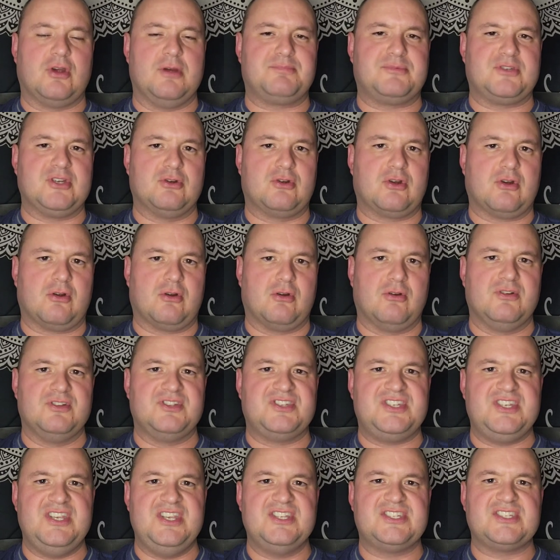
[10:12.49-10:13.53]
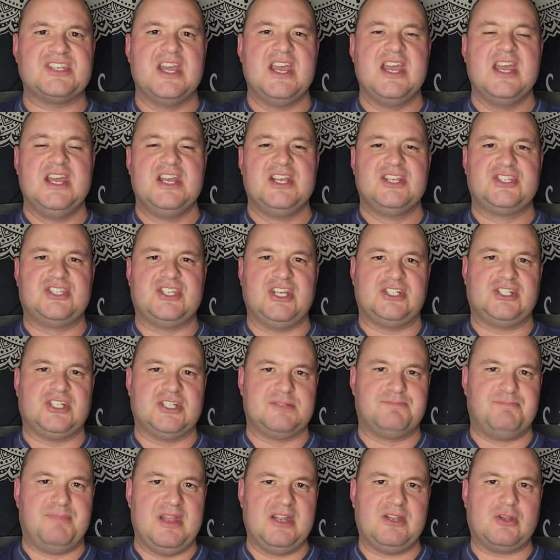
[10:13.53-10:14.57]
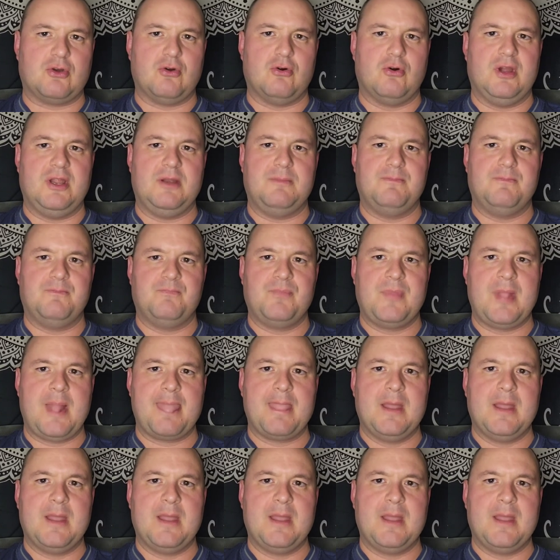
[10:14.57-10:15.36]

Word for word: cryptocurrencies such as Bitcoin.